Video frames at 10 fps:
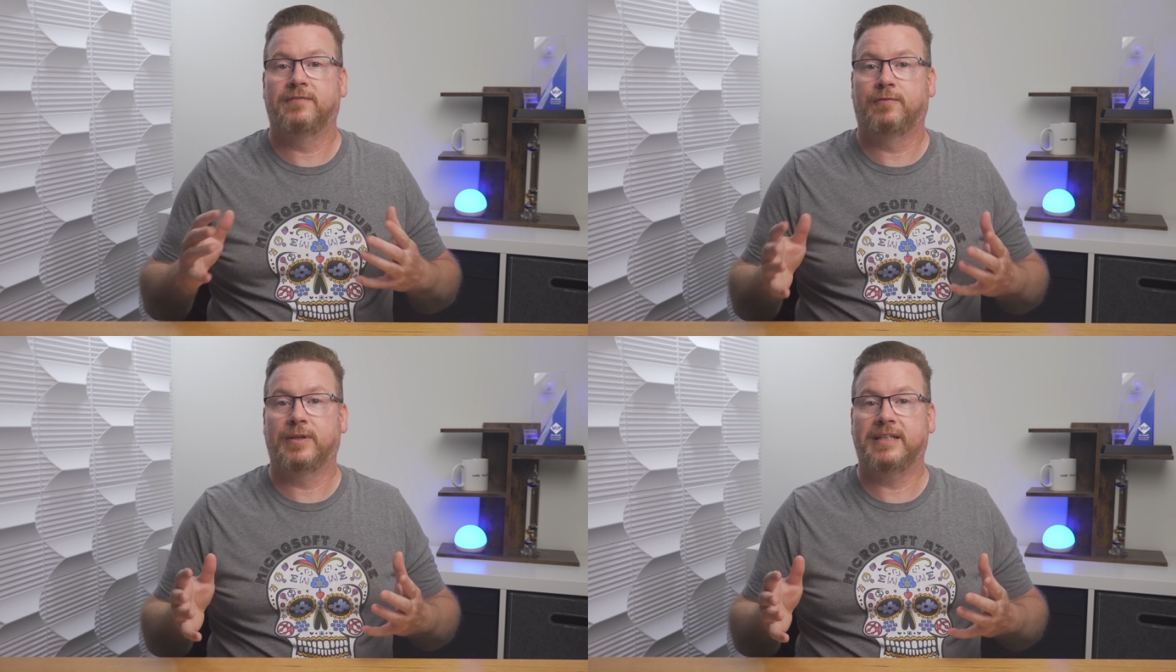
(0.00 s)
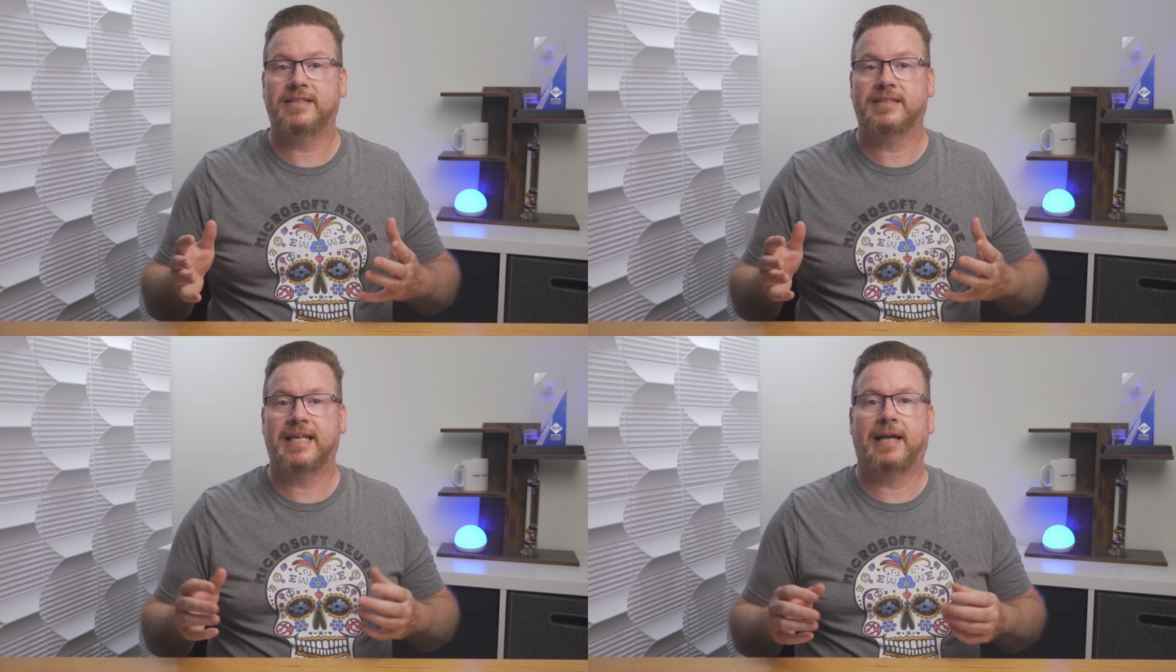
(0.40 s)
For
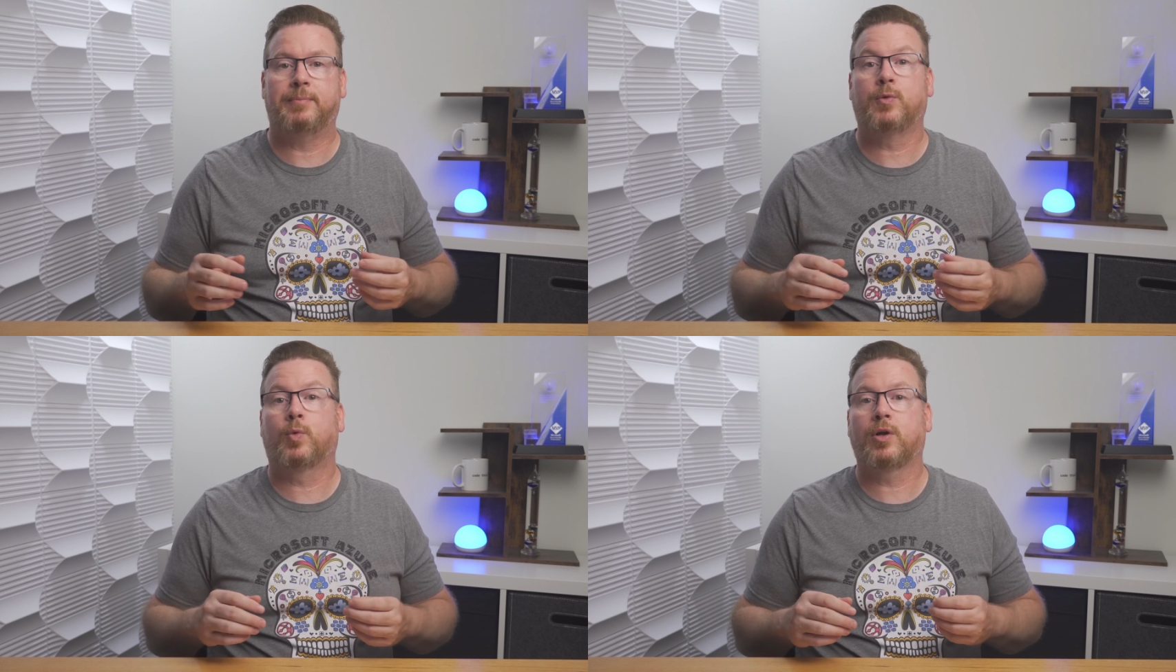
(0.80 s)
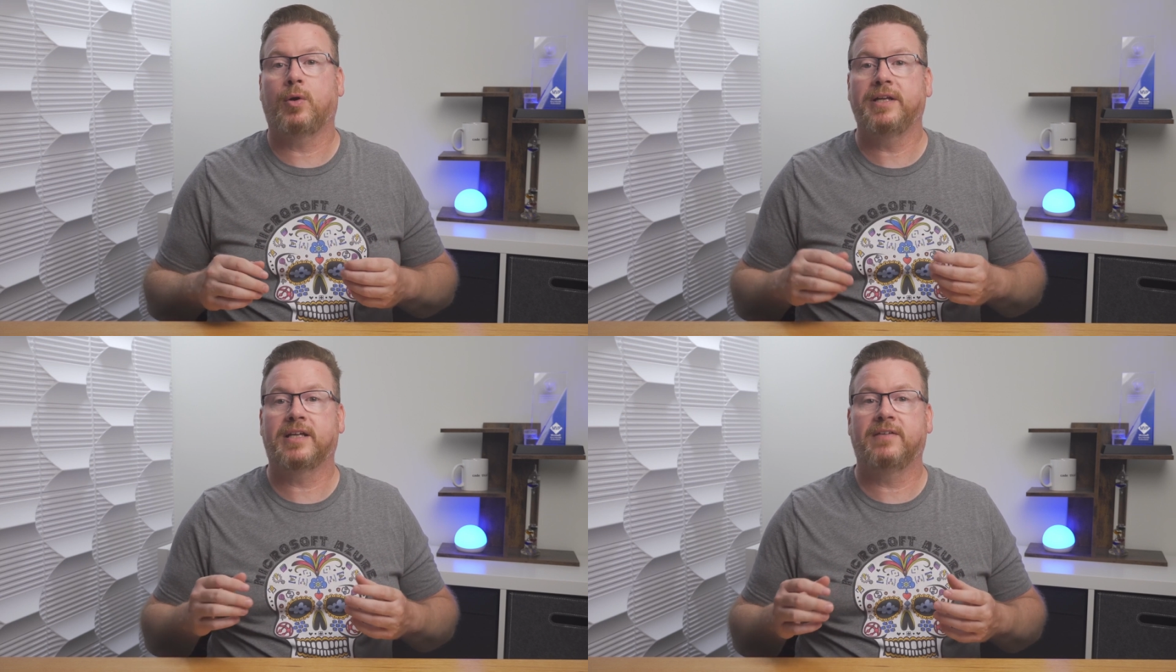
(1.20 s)
this example, we're
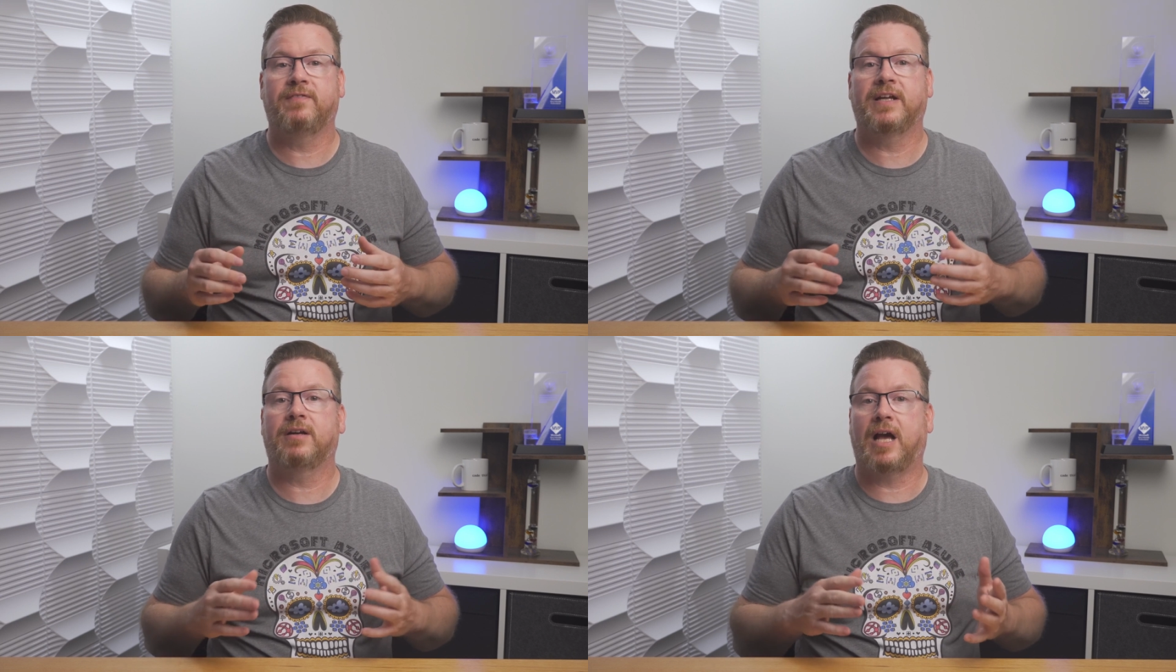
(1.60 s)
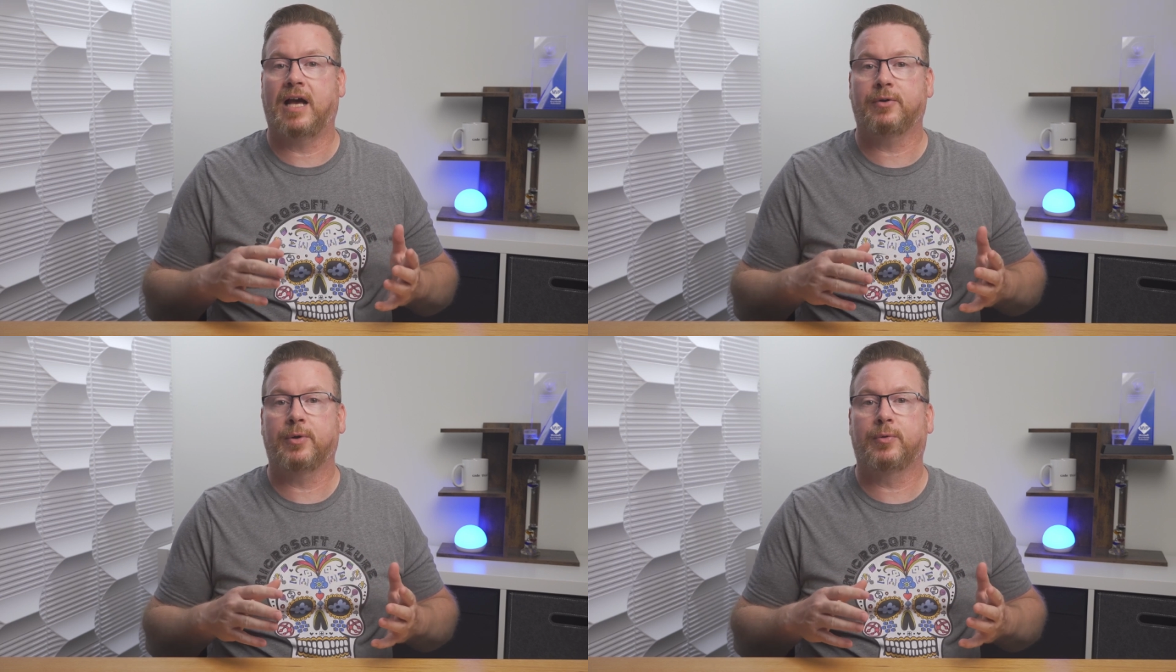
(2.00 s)
going to configure
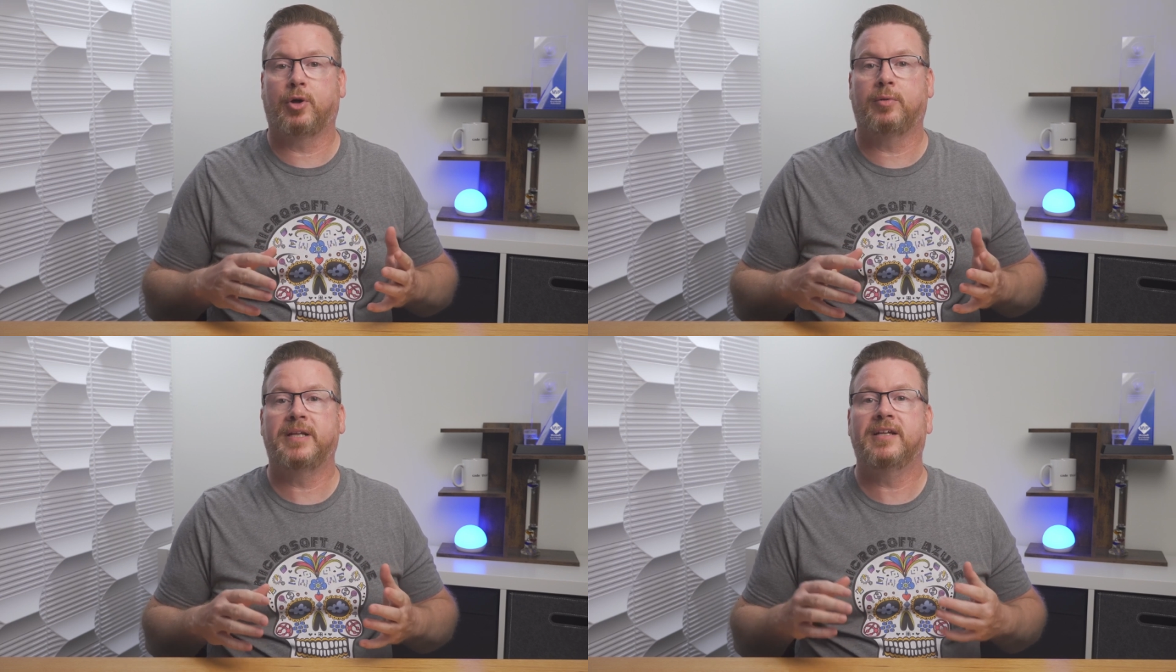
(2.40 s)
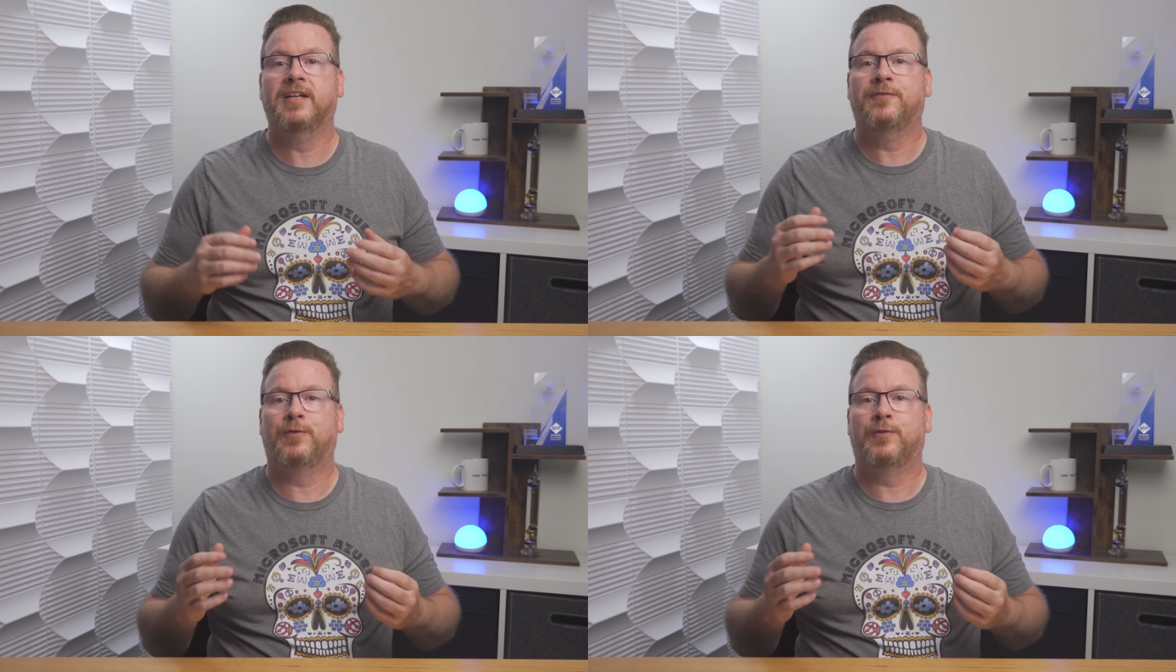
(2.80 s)
auto-enrollment